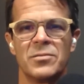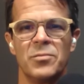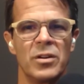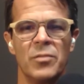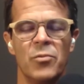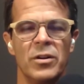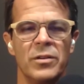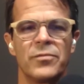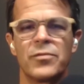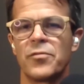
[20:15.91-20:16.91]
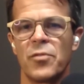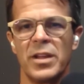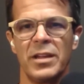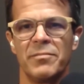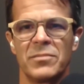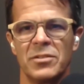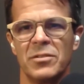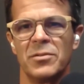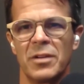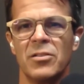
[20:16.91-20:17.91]
one-on-one for free,
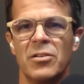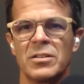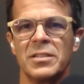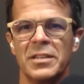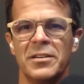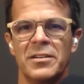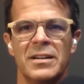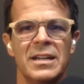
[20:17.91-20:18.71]
so a loss leader.